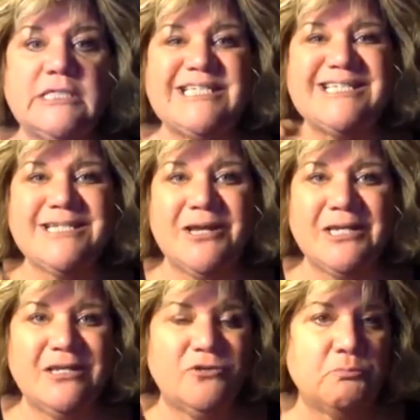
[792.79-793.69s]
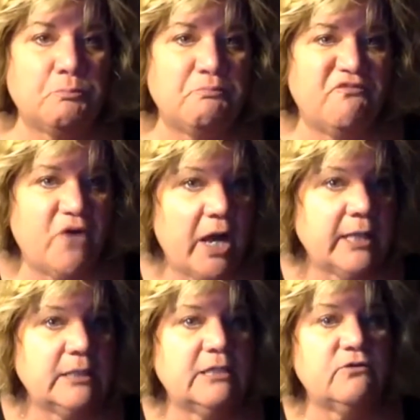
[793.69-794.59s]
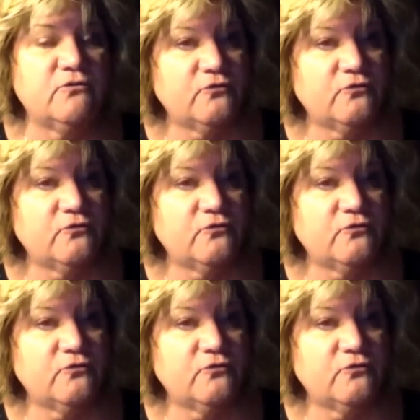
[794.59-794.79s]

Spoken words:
study the violet